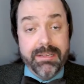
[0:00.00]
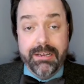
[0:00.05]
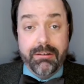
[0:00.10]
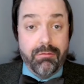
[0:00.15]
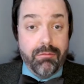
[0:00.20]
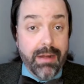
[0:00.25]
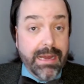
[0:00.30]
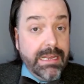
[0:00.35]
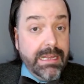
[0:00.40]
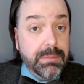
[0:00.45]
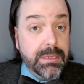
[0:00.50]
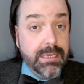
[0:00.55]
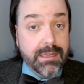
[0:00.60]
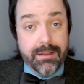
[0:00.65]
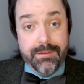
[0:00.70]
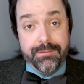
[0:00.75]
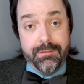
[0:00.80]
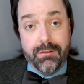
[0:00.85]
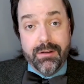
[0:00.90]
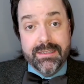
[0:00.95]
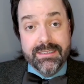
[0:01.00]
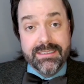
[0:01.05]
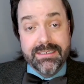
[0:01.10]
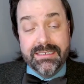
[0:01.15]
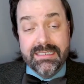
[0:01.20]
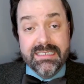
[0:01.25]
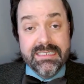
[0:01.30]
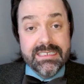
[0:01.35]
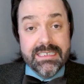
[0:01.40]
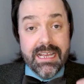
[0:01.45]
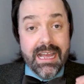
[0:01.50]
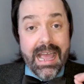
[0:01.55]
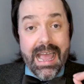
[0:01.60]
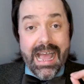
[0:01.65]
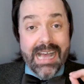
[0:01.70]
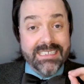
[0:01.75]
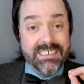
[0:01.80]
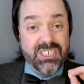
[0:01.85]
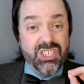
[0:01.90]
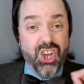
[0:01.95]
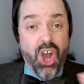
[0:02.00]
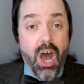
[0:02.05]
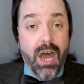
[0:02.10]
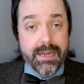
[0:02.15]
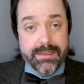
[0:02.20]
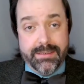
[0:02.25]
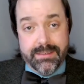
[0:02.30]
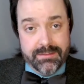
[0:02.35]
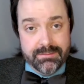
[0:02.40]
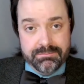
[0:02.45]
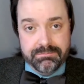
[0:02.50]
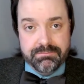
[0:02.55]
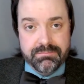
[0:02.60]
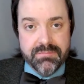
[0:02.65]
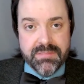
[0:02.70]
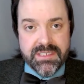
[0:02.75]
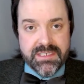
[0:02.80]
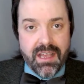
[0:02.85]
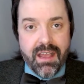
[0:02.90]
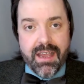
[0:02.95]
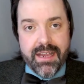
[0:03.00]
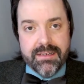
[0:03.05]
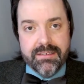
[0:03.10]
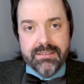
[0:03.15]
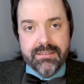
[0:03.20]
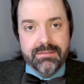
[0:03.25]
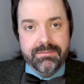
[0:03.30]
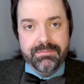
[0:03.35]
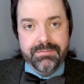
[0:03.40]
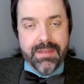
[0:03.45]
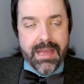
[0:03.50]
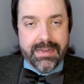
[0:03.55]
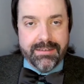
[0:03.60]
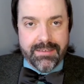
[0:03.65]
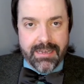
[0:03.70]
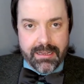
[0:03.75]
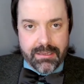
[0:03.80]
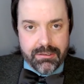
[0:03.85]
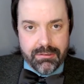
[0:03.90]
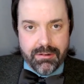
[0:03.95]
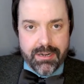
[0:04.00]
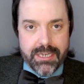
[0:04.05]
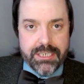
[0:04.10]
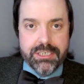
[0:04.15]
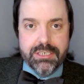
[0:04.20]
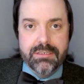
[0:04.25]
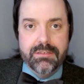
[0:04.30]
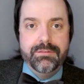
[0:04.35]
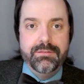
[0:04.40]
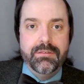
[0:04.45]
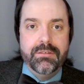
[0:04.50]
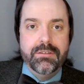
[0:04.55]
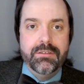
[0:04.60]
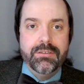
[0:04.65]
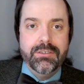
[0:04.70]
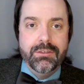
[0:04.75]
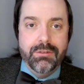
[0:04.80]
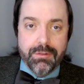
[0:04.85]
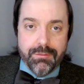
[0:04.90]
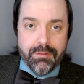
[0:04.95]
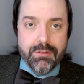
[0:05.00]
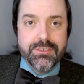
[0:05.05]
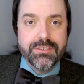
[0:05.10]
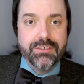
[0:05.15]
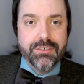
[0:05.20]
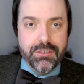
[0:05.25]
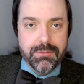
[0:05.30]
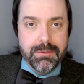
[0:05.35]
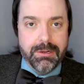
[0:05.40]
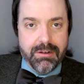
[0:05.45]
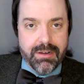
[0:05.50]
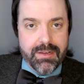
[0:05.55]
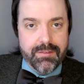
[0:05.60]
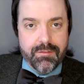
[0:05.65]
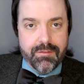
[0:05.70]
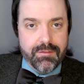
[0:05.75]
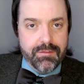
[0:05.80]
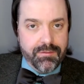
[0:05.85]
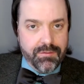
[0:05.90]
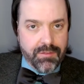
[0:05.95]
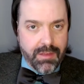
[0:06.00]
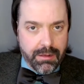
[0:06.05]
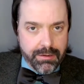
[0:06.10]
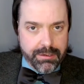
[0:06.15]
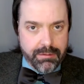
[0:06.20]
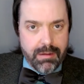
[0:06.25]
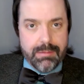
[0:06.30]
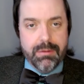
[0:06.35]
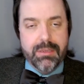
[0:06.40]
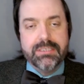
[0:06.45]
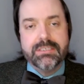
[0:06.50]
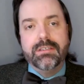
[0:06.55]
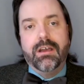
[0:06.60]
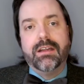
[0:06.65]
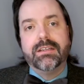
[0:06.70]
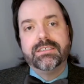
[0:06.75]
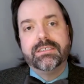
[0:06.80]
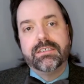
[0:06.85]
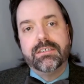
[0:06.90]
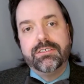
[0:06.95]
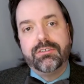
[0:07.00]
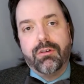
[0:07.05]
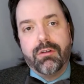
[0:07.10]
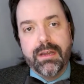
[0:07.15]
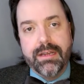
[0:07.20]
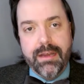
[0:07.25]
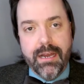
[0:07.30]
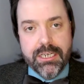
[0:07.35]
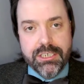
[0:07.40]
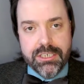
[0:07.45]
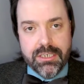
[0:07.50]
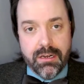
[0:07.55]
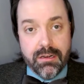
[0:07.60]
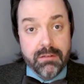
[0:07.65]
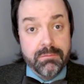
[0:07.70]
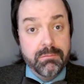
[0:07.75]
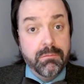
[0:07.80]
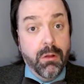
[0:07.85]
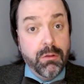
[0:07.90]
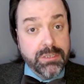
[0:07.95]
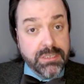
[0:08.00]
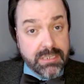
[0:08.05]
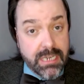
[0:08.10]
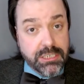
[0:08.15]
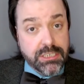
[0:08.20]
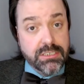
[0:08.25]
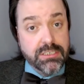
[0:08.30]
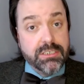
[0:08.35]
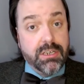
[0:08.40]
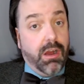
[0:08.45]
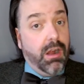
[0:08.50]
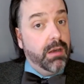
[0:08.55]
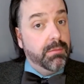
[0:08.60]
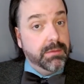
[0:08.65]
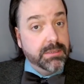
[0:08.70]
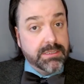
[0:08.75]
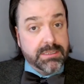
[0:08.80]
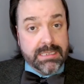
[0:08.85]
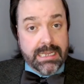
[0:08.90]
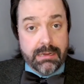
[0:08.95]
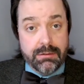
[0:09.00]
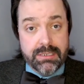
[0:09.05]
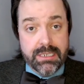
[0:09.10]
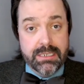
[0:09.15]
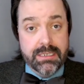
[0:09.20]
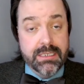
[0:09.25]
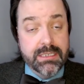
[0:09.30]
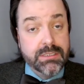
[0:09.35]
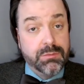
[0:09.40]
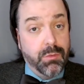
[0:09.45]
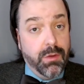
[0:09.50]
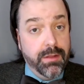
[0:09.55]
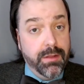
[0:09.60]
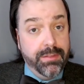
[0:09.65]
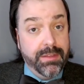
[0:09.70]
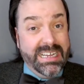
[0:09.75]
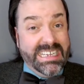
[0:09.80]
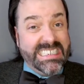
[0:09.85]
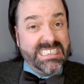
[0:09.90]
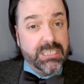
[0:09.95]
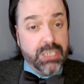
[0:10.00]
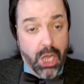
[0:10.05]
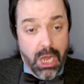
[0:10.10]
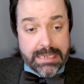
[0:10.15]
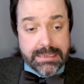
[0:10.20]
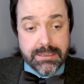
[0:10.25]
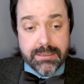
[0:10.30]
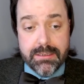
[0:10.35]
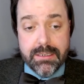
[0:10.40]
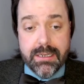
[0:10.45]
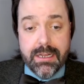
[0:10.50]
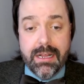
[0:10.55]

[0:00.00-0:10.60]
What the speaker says: Arabia, for instance, has not signed that Declaration of Universal Human Rights. Saudi Arabia is not a signatory nation on it. Most nations are, but Saudi is one that is not.